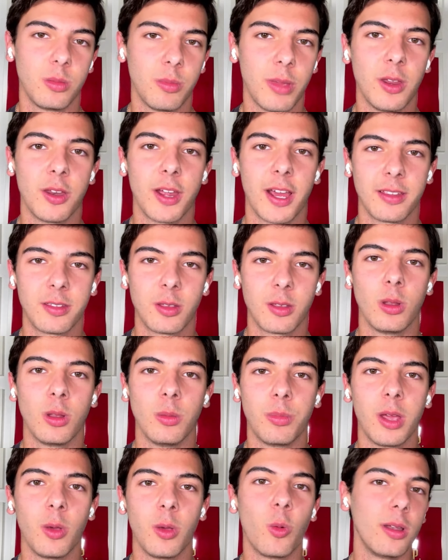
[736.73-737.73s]
Man United will
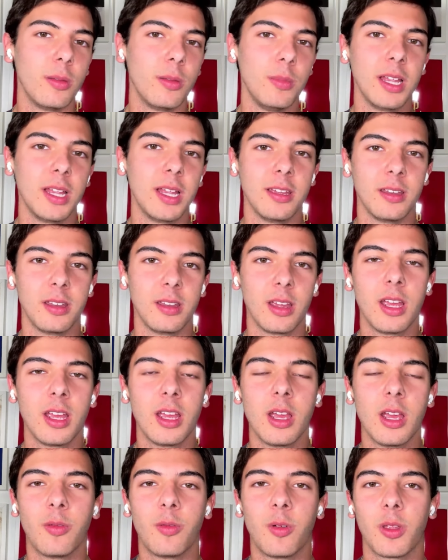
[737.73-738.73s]
pay 1 million
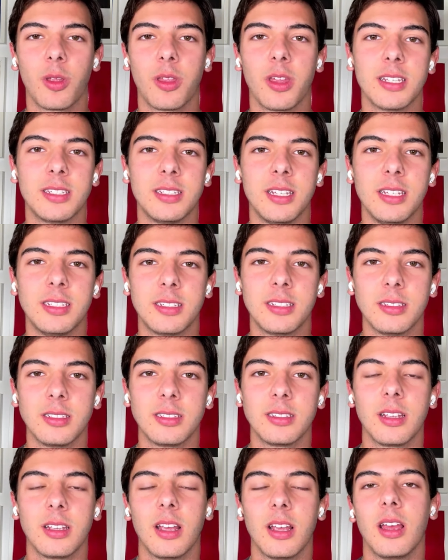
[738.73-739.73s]
for the
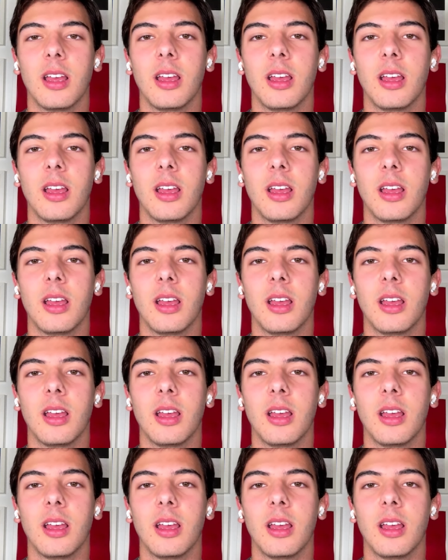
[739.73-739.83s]
assistance.